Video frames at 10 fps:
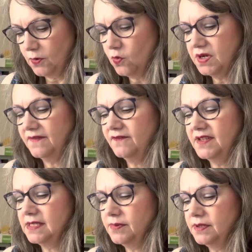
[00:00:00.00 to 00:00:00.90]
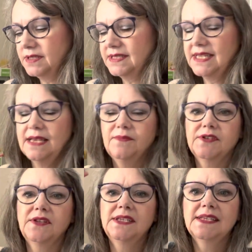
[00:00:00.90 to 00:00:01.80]
Oh, an invisible zip.
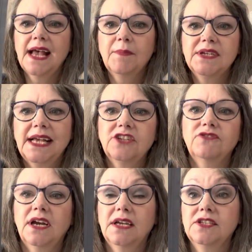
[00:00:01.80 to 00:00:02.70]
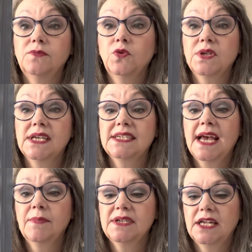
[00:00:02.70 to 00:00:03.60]
So this is a haberdashery item. You always get a
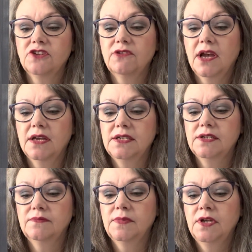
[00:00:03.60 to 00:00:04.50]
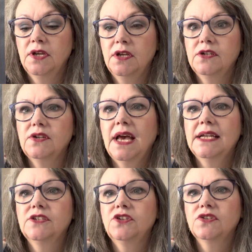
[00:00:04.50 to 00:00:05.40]
haberdashery item to
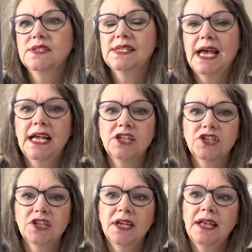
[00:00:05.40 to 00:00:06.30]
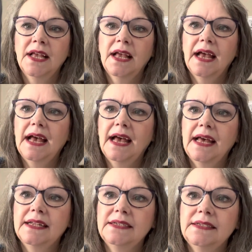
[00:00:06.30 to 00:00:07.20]
add to your stash.
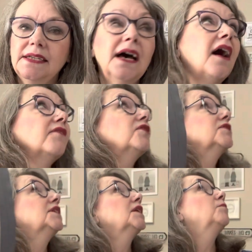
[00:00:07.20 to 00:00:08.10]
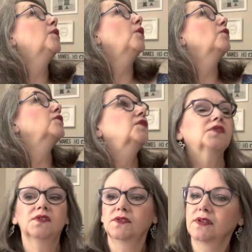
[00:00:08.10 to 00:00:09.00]
And I've got a little
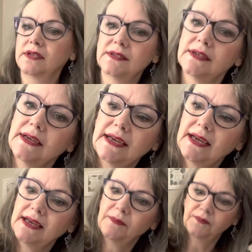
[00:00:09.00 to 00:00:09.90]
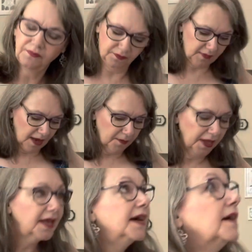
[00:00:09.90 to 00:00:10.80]
box up
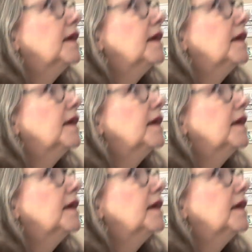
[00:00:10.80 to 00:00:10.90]
here.